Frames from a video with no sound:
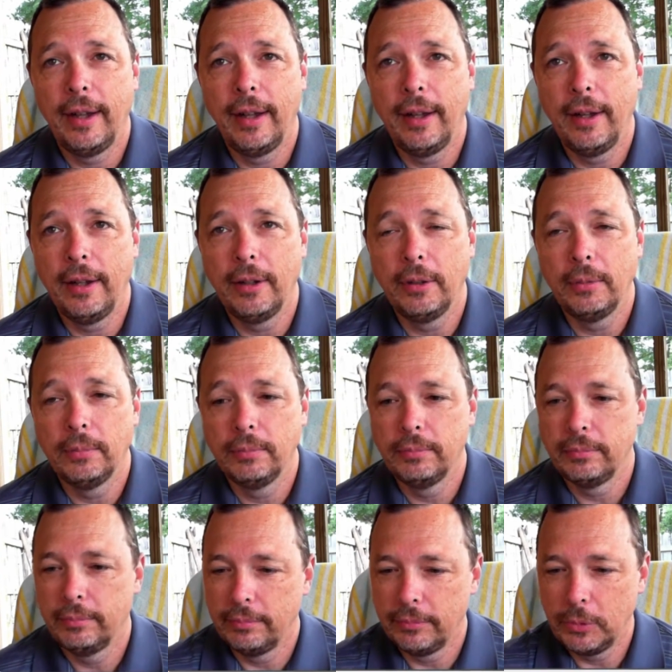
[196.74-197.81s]
well,
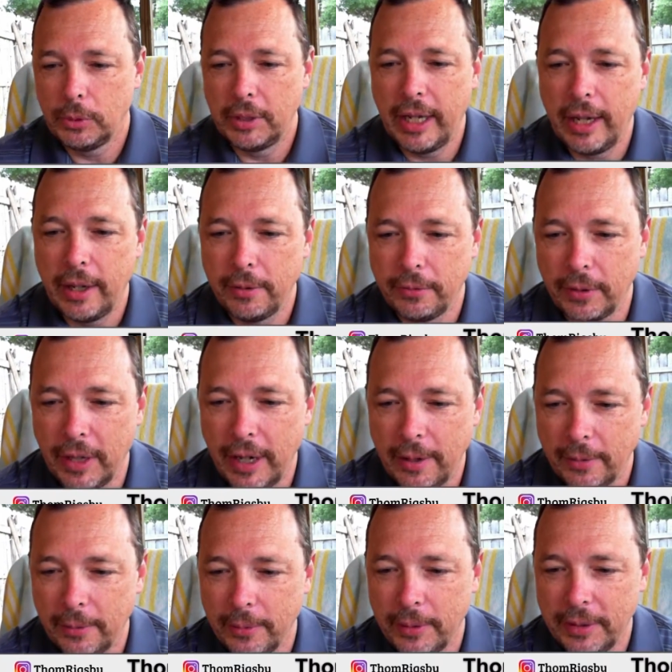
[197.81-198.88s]
now I
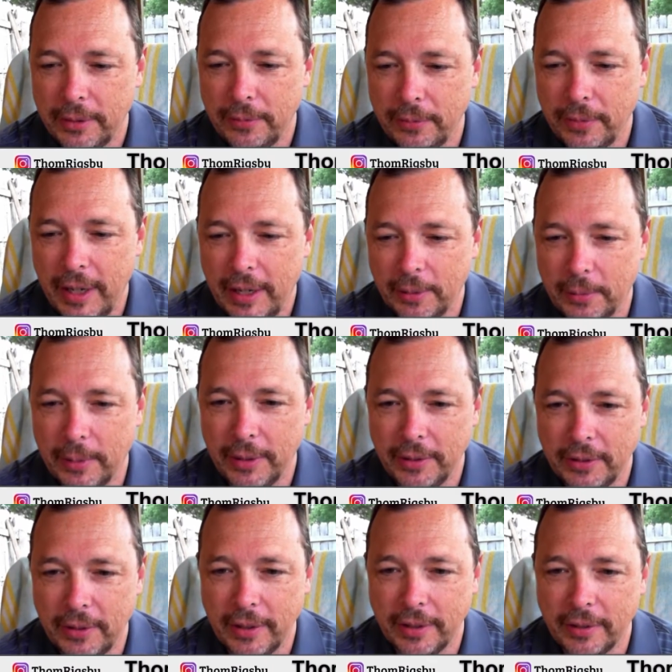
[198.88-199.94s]
forgot what the final
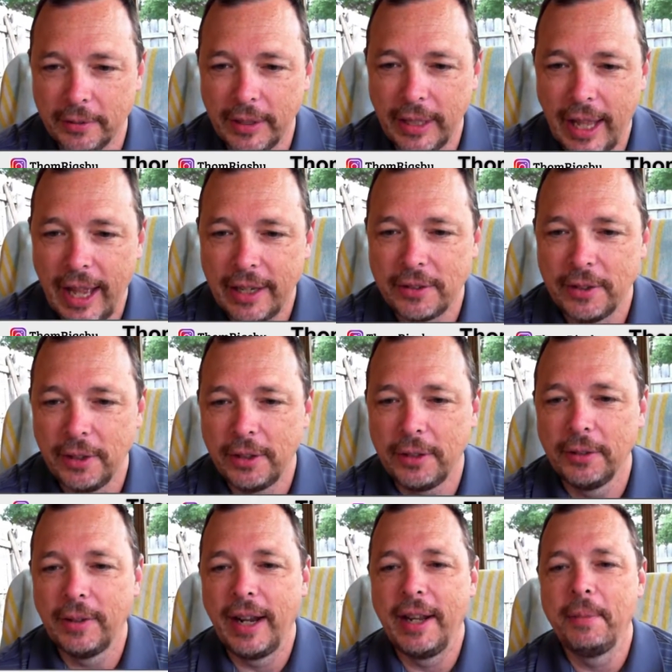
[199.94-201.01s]
was there. Relax,
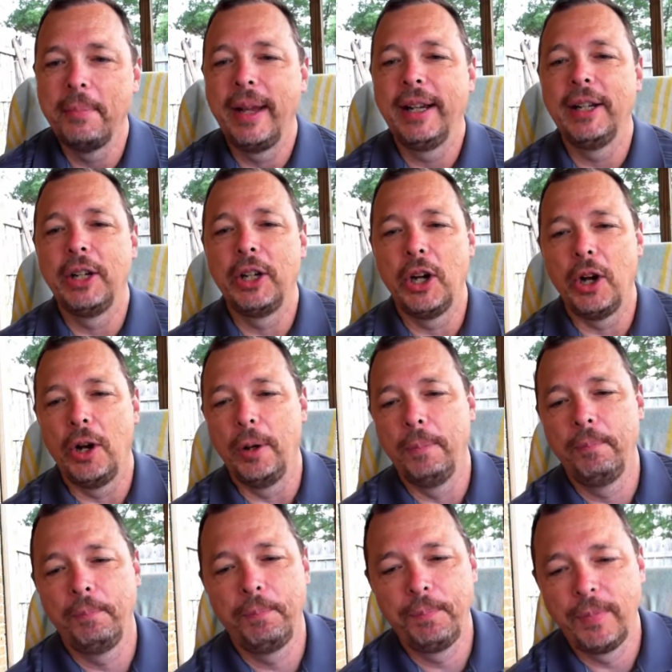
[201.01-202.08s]
look around, make a call.